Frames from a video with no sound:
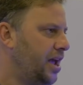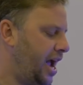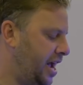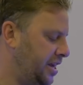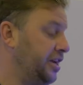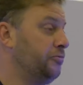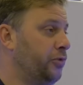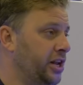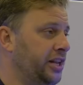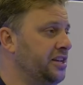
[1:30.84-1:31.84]
And it
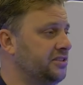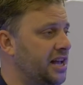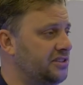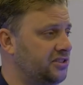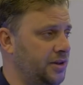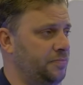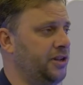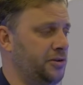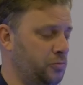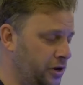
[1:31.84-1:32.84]
really is that
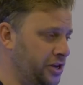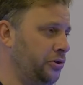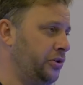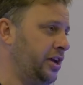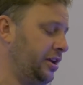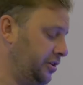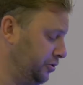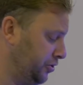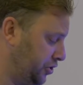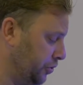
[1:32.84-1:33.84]
simple, and what you
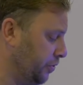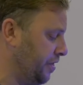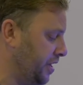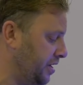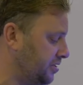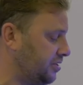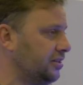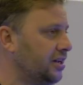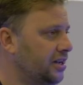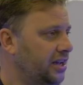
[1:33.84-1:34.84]
can do with
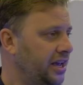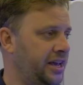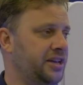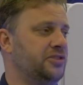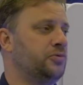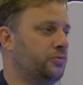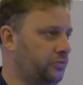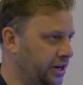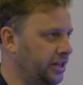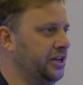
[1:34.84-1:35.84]
this is
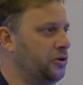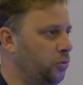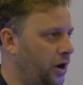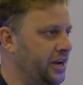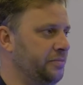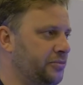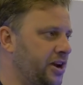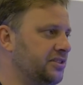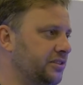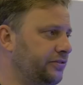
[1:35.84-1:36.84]
really quite
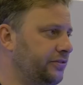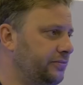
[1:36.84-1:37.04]
impressive.